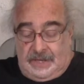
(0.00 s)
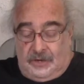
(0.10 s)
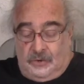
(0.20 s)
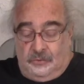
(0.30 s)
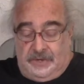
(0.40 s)

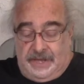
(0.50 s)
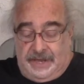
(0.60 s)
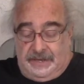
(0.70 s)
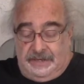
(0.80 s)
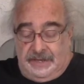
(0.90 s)

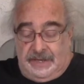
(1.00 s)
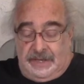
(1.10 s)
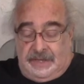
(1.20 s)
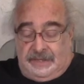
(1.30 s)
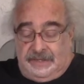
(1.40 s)
Okay.
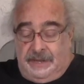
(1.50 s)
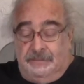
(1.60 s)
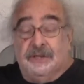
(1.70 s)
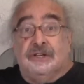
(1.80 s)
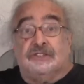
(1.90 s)
Let
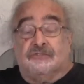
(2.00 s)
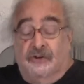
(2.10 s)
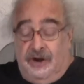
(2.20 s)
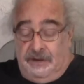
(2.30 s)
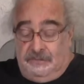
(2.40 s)
me
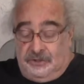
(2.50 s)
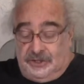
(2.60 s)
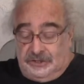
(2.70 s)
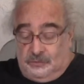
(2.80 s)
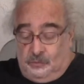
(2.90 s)
describe
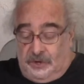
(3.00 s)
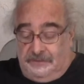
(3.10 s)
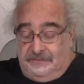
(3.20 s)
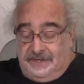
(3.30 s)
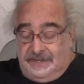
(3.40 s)
just one
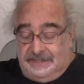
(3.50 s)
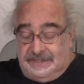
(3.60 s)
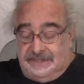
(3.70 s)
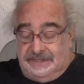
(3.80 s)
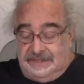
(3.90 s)
of the
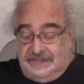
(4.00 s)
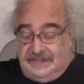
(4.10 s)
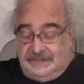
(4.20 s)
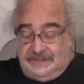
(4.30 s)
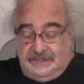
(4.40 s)

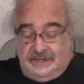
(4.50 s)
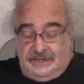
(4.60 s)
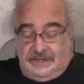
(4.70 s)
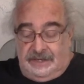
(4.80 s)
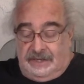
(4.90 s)
instances
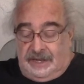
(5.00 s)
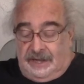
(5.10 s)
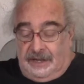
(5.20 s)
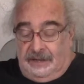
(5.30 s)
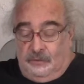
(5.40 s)

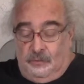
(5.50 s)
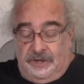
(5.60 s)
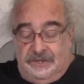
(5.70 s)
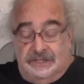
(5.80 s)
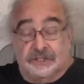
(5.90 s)
uh, where
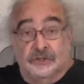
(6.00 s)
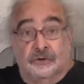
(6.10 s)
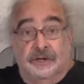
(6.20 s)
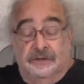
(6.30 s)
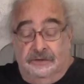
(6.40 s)
this
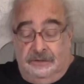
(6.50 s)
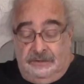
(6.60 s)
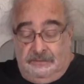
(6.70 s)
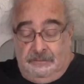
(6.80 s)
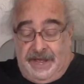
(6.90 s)
lawyer,
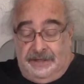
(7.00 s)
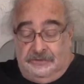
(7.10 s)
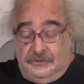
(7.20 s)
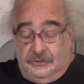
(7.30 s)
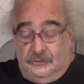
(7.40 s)

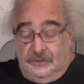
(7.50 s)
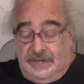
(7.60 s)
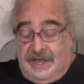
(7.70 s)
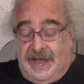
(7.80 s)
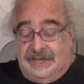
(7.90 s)
Matthew,
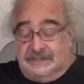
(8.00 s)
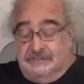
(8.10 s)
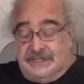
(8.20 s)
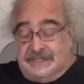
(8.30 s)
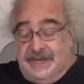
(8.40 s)
has
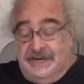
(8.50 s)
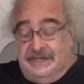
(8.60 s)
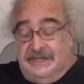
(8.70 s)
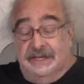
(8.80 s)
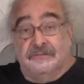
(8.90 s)

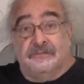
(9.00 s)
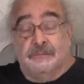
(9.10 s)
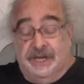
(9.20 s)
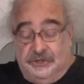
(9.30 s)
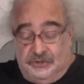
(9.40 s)
misstated
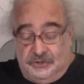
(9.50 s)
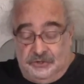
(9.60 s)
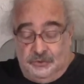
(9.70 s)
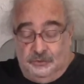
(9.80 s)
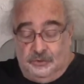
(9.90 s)
information
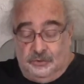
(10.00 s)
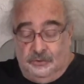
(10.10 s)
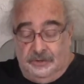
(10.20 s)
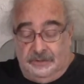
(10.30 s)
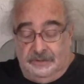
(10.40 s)
to a
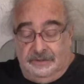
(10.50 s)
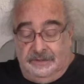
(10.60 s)
court.